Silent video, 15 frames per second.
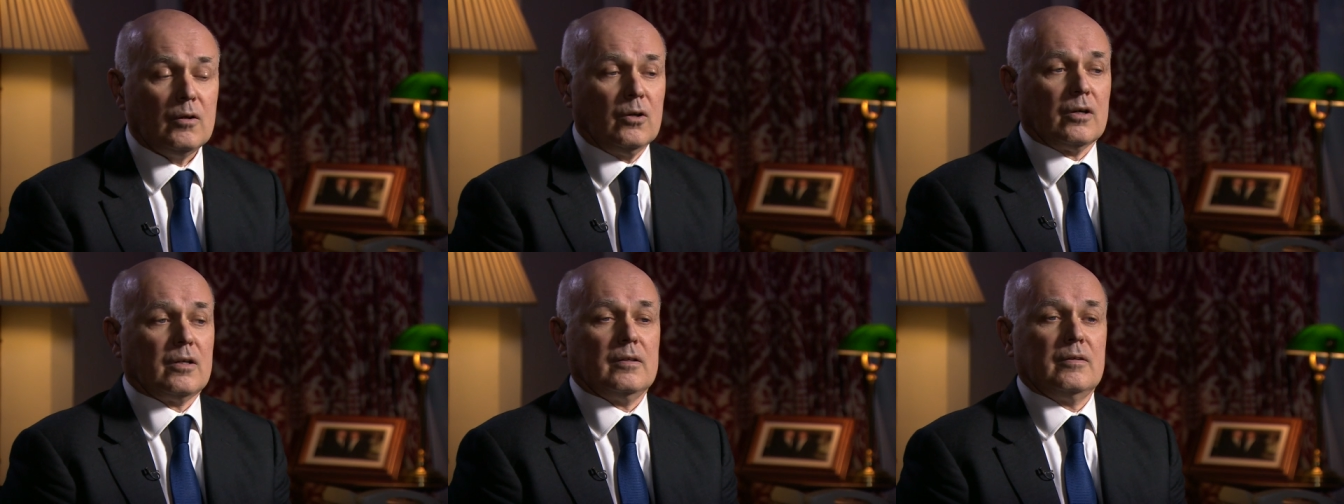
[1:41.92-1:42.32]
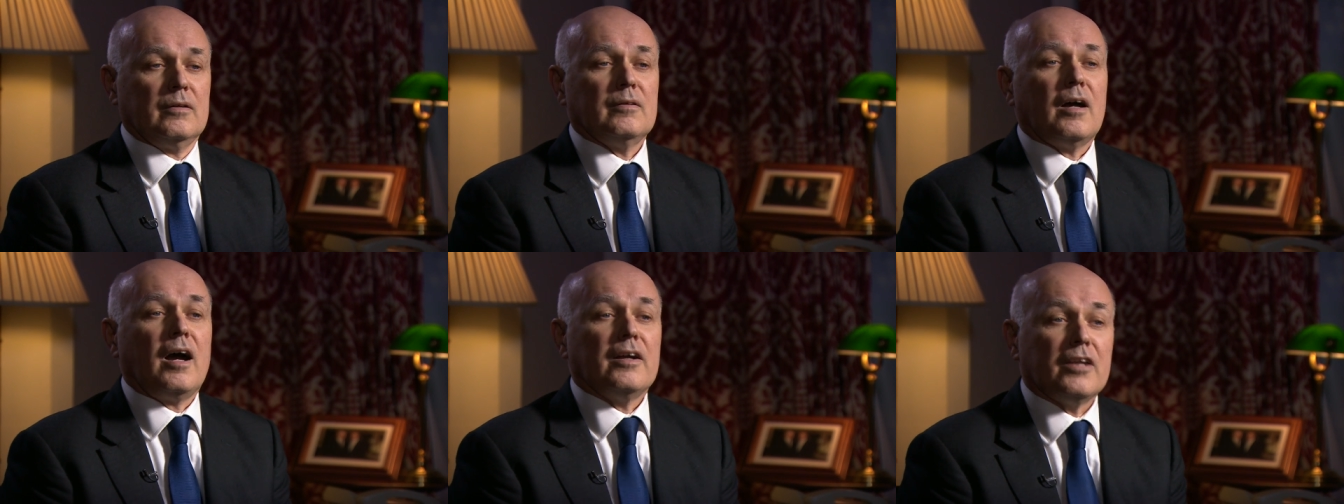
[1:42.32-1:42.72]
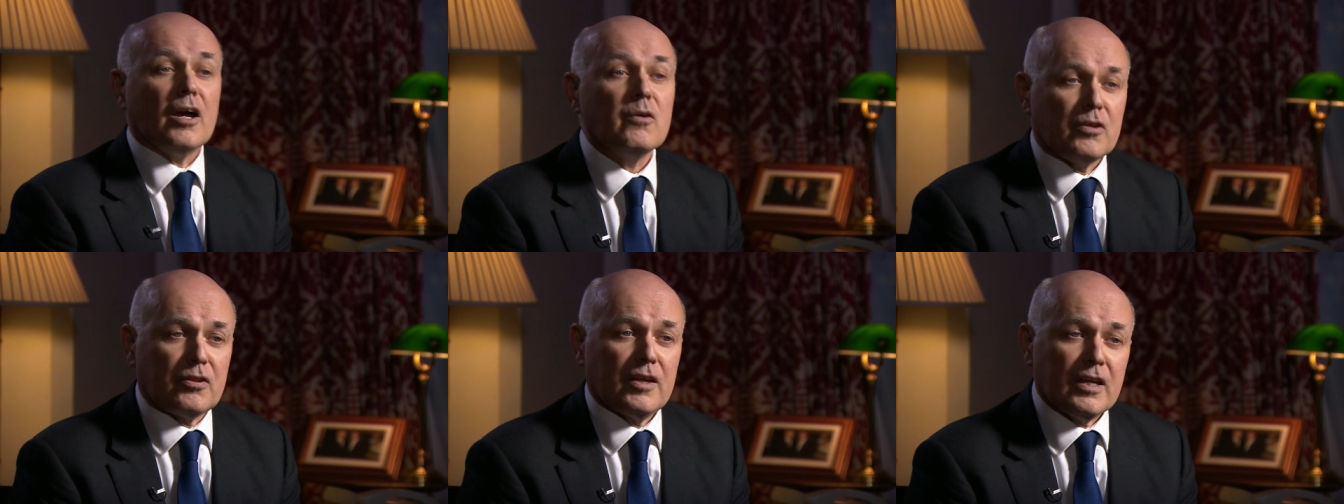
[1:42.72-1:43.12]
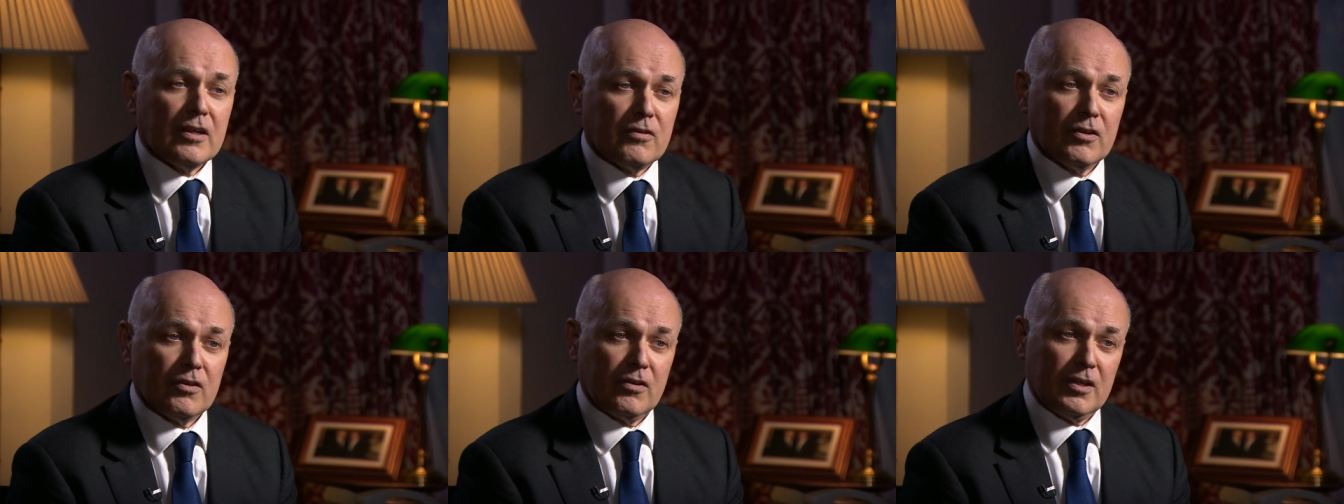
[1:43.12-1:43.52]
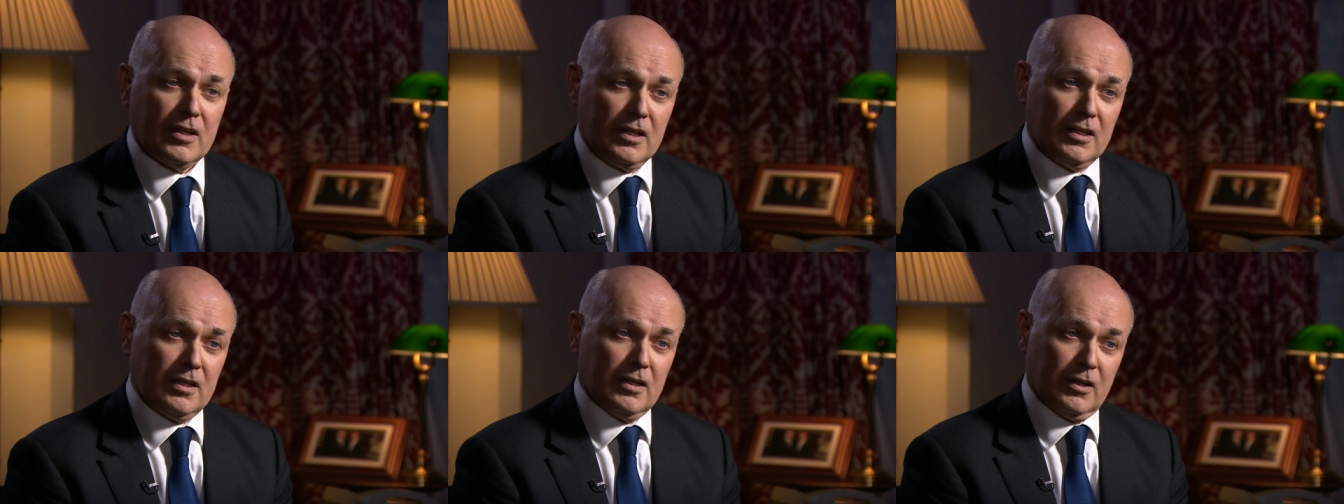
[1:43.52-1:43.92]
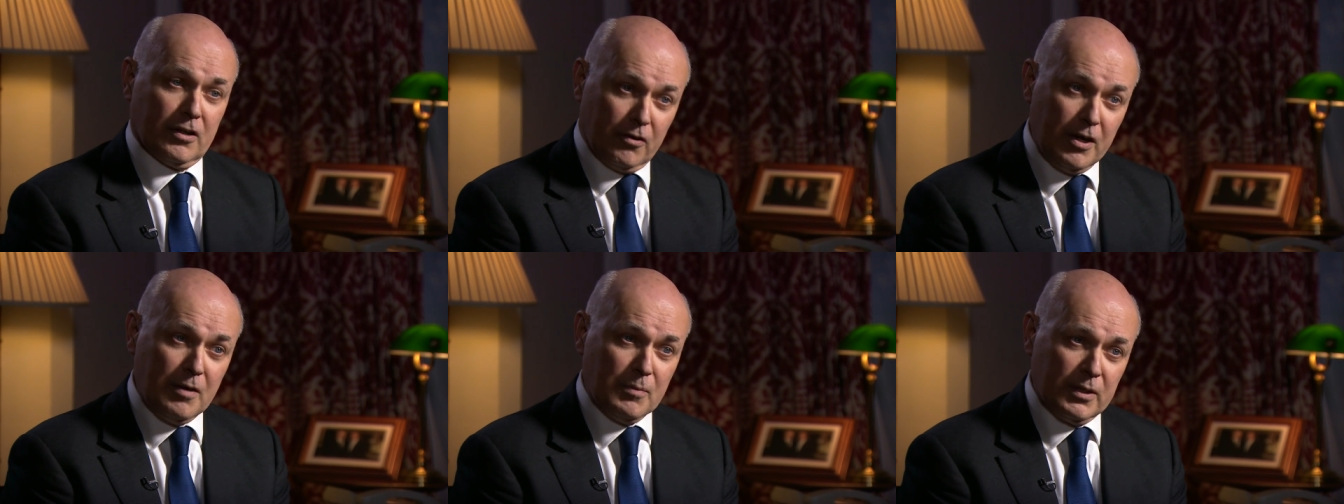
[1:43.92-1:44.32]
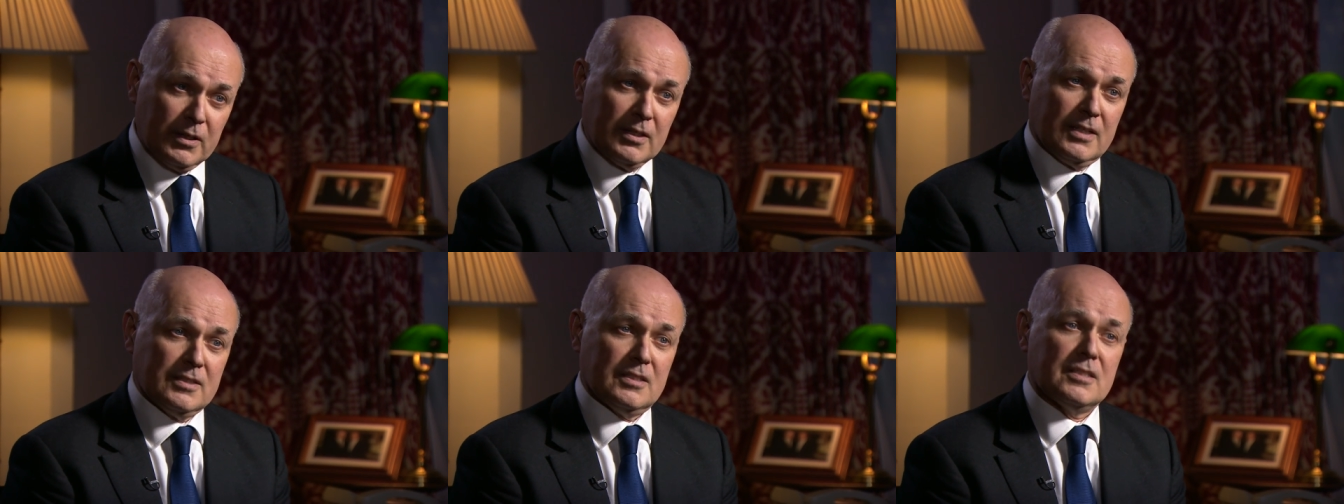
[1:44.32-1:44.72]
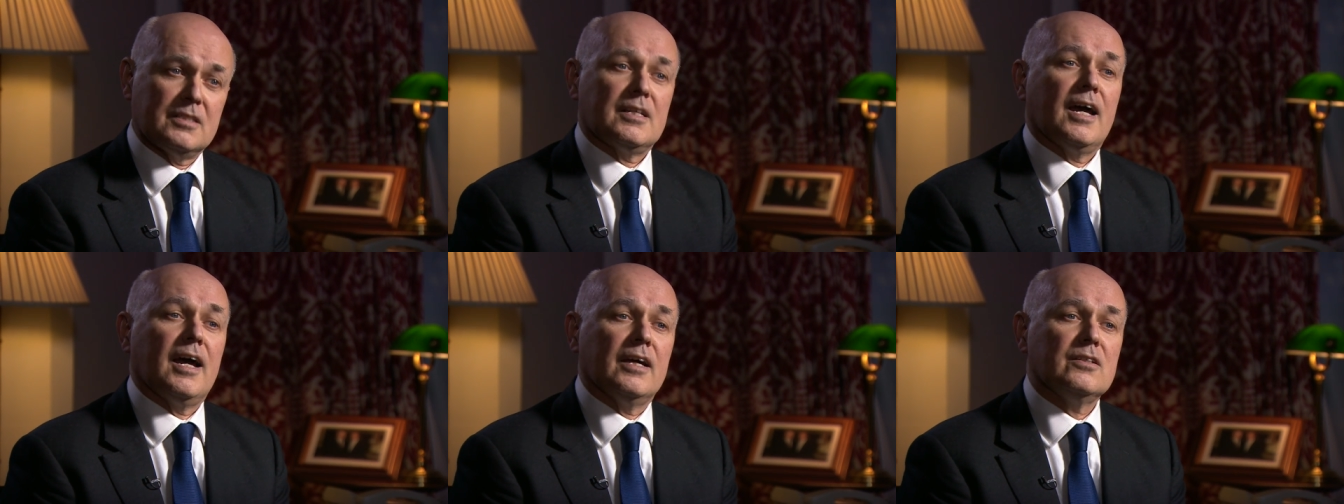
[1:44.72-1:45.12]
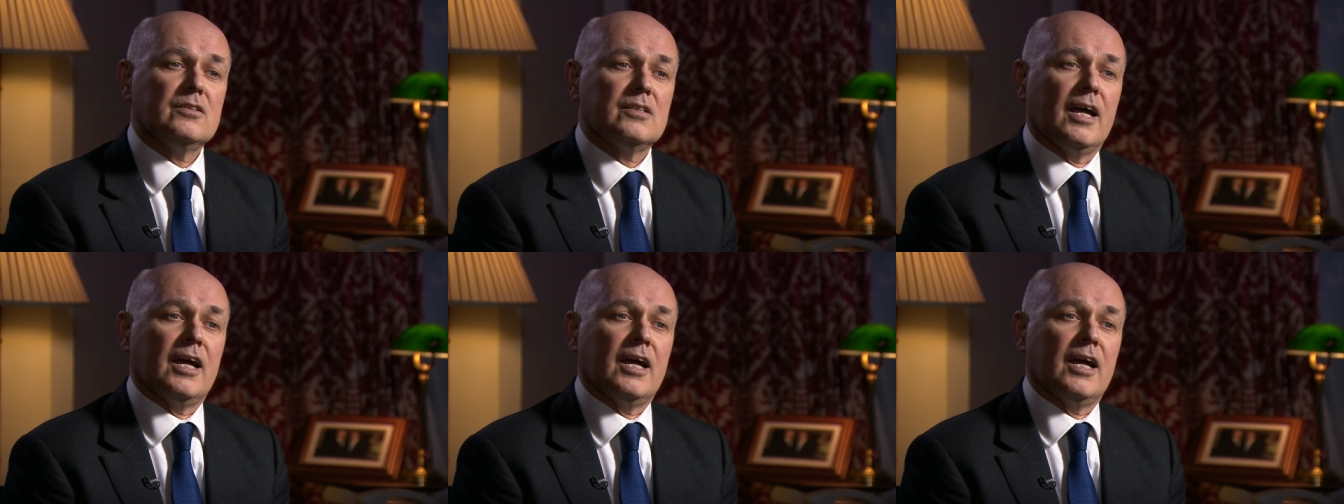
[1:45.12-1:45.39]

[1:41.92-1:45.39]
look, I don't think that the agreement as it stands